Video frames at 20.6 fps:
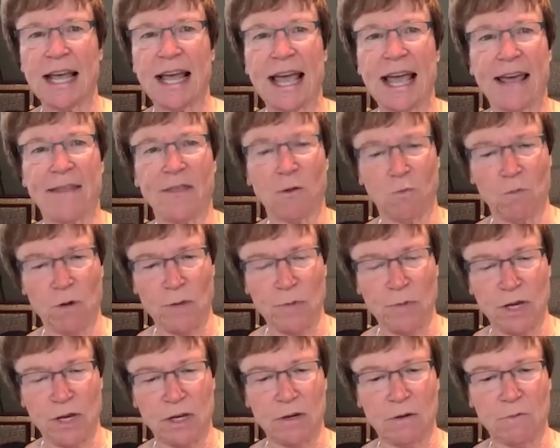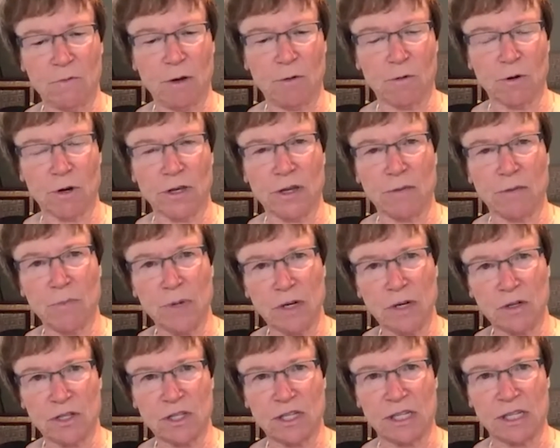And the women, we were in the
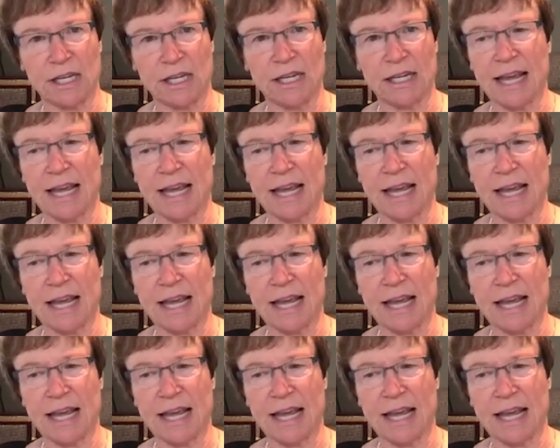middle seat.